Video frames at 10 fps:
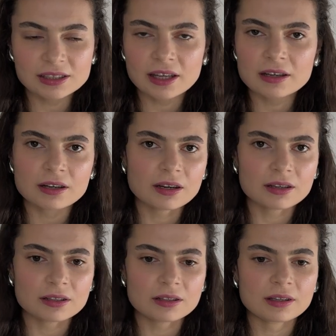in a
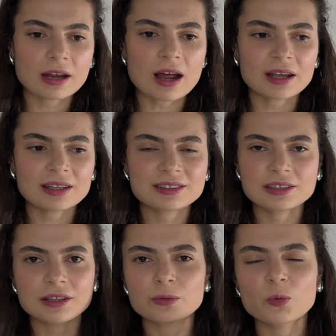career that I
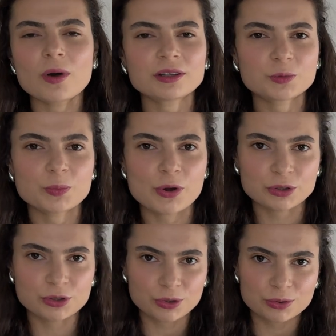didn't want to
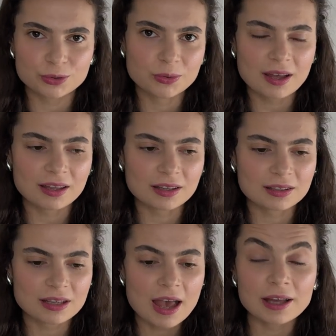pursue
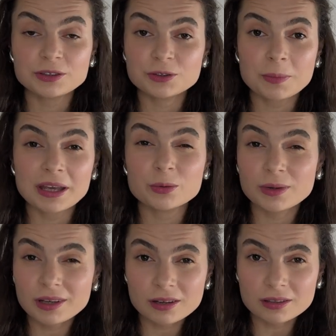and had to make
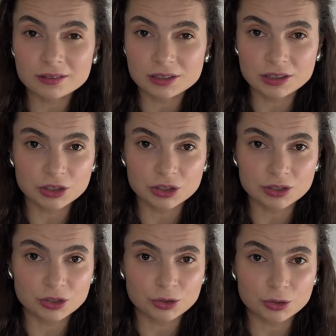radical
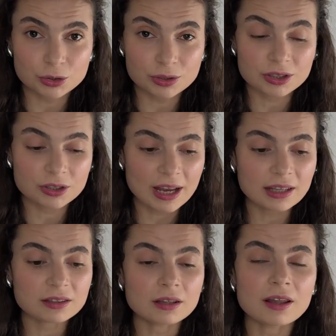decisions to
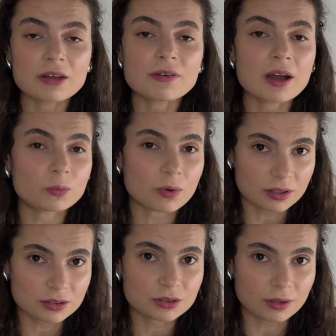create the life I
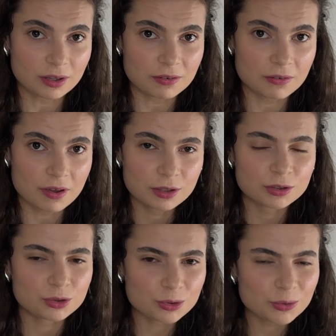wanted to live.
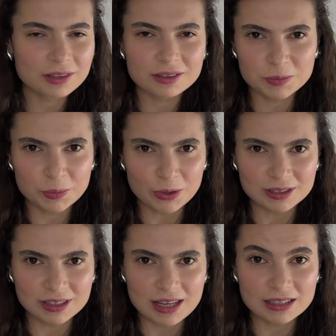During this
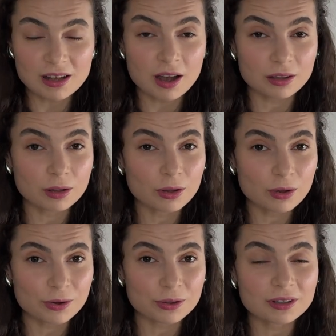process, I
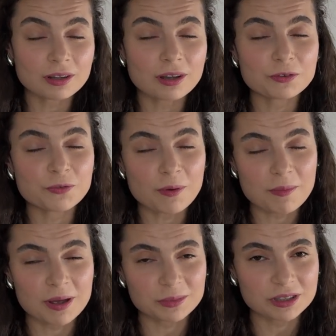learned a lot from
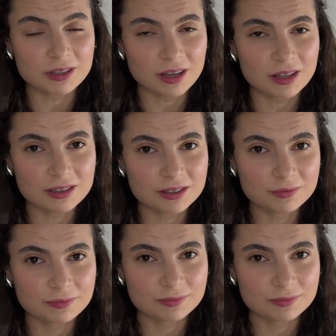my mistakes.